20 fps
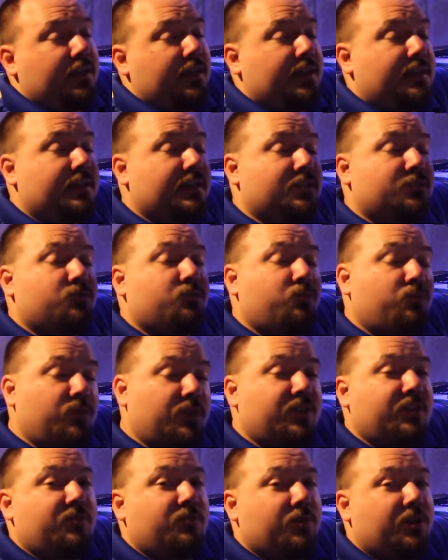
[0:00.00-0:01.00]
And that's
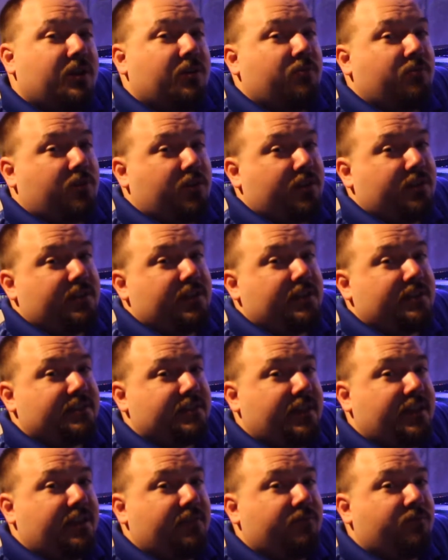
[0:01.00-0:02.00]
really what I wanted that
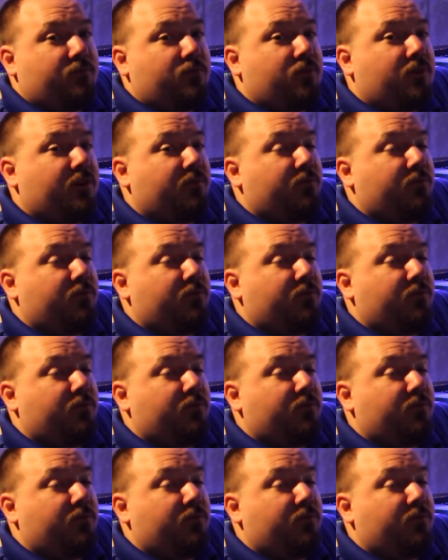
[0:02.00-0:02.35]
tank for.